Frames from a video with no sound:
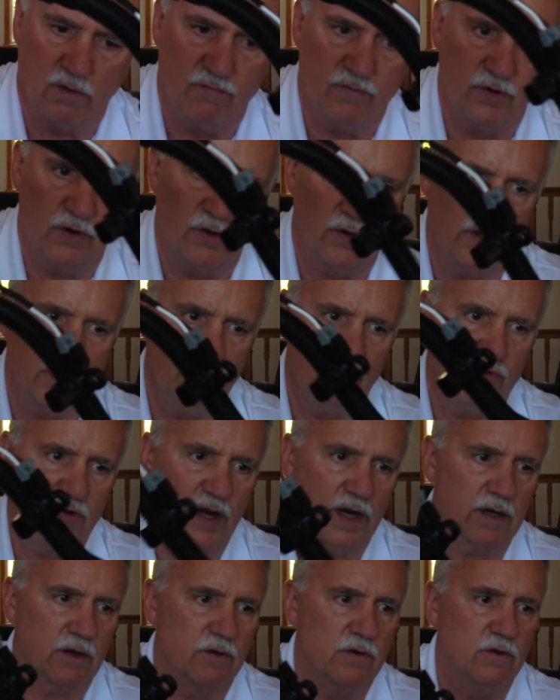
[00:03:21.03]
of your
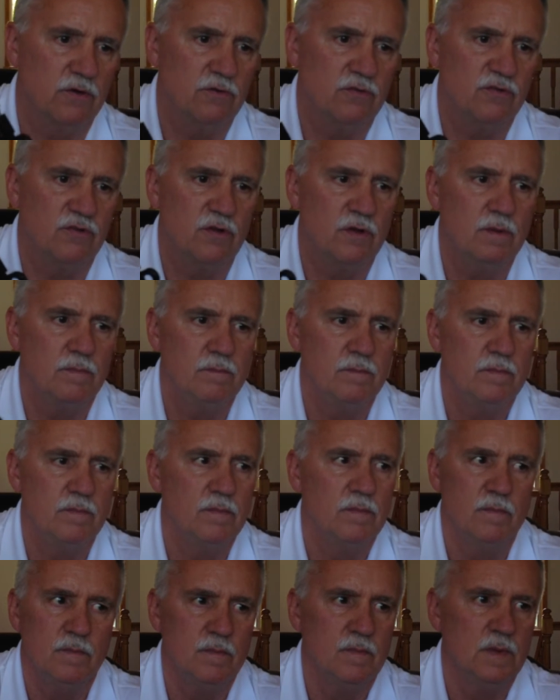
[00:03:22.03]
injectors
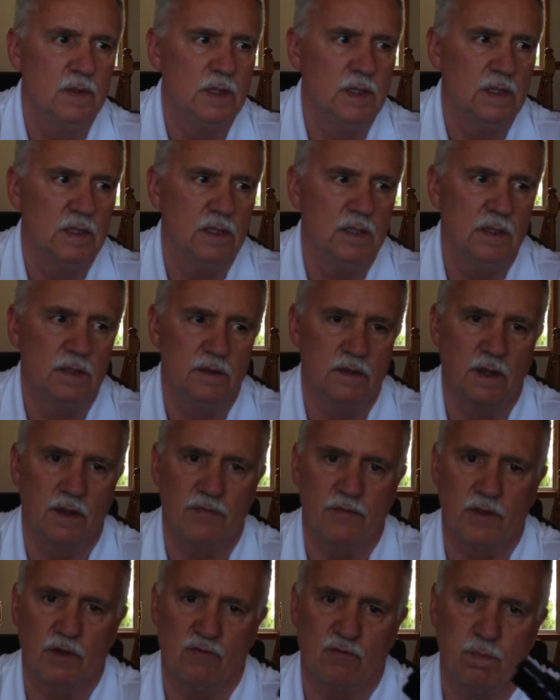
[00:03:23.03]

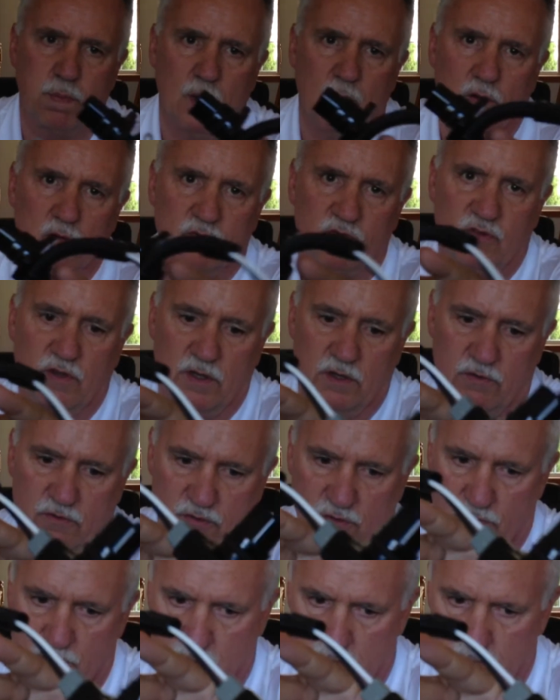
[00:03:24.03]
that this plugs
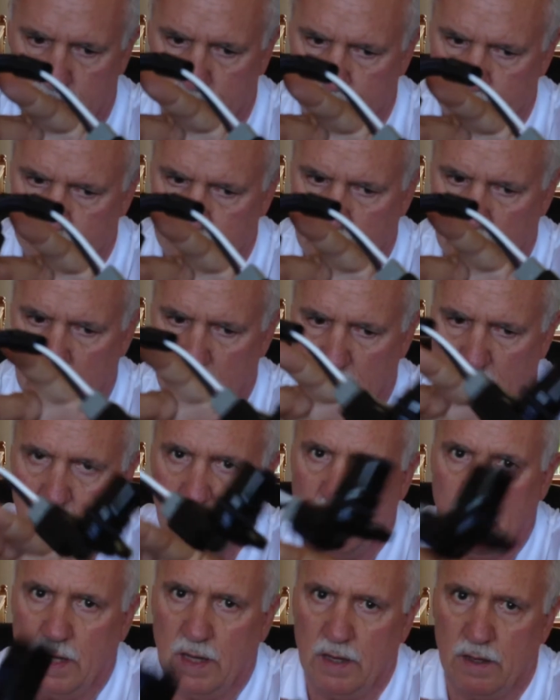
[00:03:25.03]
into.
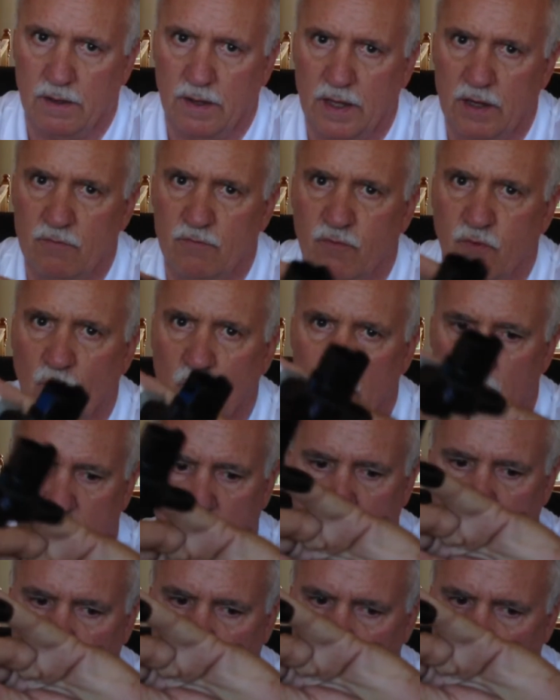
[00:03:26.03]
On an
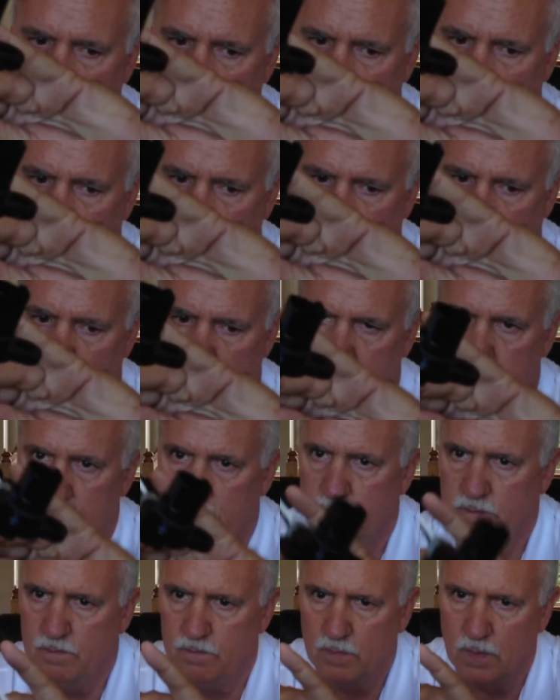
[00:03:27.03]
N14, it's a
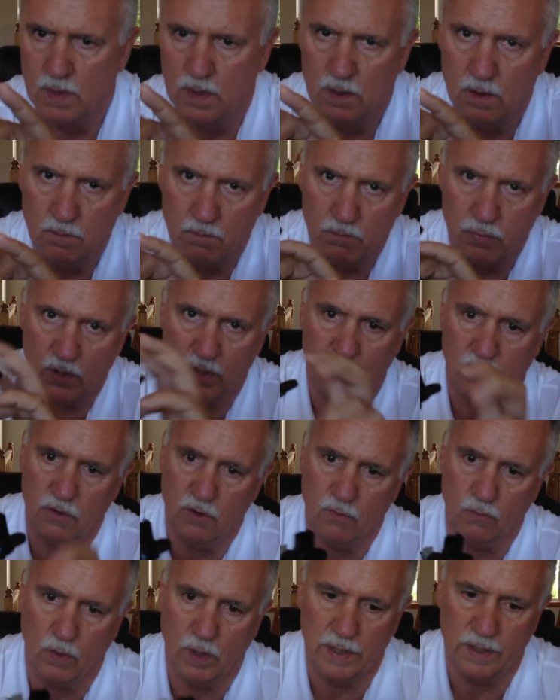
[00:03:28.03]
pretty
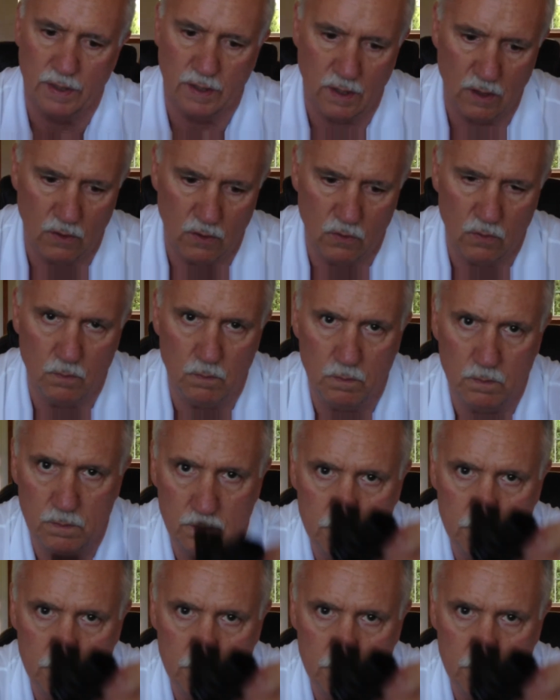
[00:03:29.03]
good way to go.